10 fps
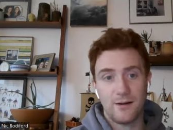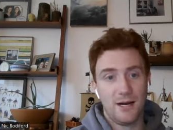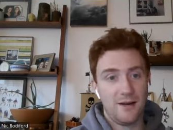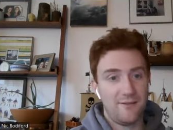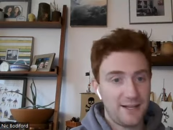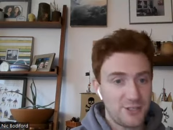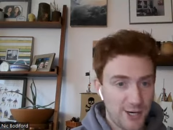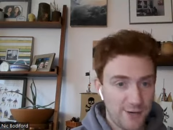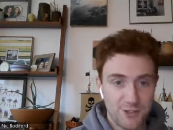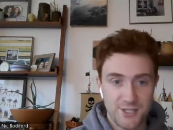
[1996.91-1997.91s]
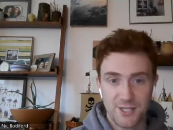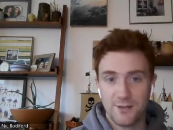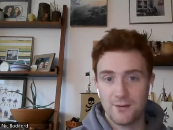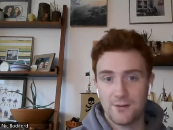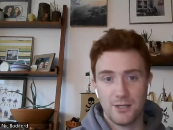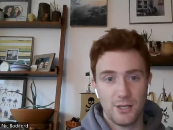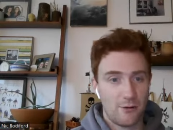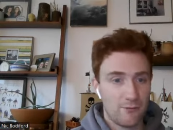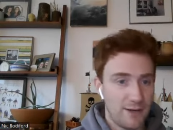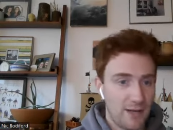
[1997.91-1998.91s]
Uh, Van Jefferson, you
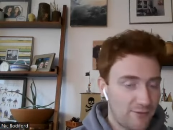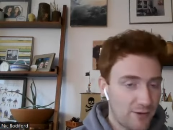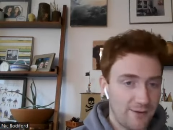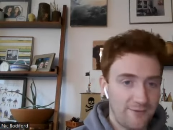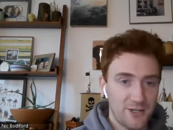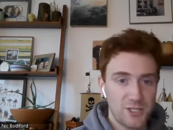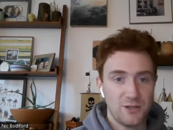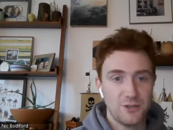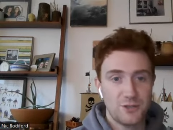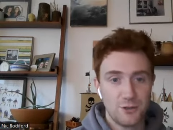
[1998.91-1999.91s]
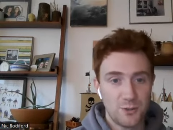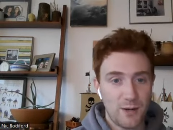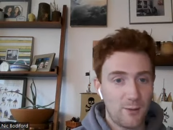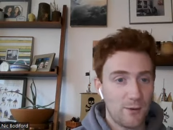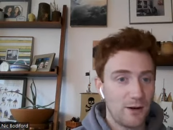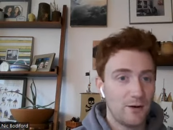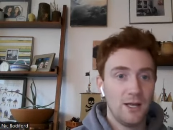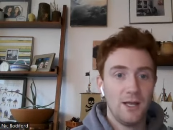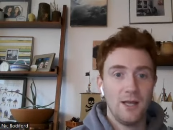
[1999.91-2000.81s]
know, not very efficient. Tutu Atwell,